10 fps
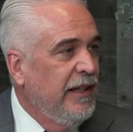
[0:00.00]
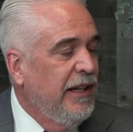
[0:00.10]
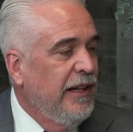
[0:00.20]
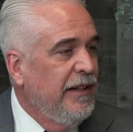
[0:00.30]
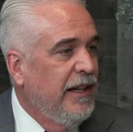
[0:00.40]

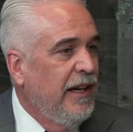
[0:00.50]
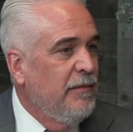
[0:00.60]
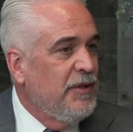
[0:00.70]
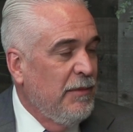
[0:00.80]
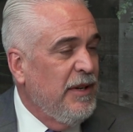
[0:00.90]
And
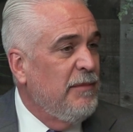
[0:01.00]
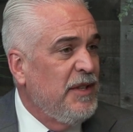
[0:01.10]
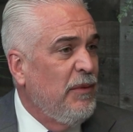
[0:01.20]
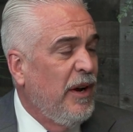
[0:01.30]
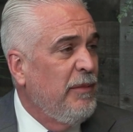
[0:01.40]
um, sometimes
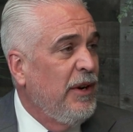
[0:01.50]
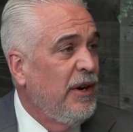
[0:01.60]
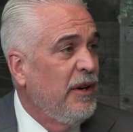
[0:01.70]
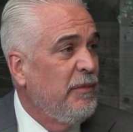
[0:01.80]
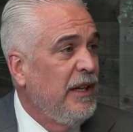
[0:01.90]
they want to be
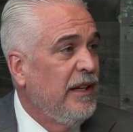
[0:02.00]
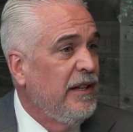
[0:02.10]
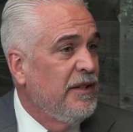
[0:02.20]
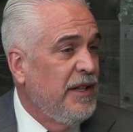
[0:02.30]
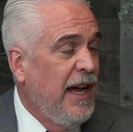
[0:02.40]
heard
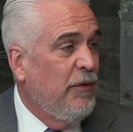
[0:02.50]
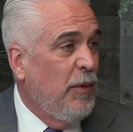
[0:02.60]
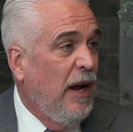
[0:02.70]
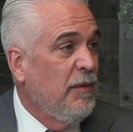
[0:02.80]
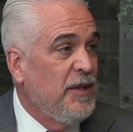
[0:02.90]
because they have a
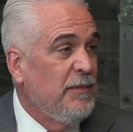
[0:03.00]
problem.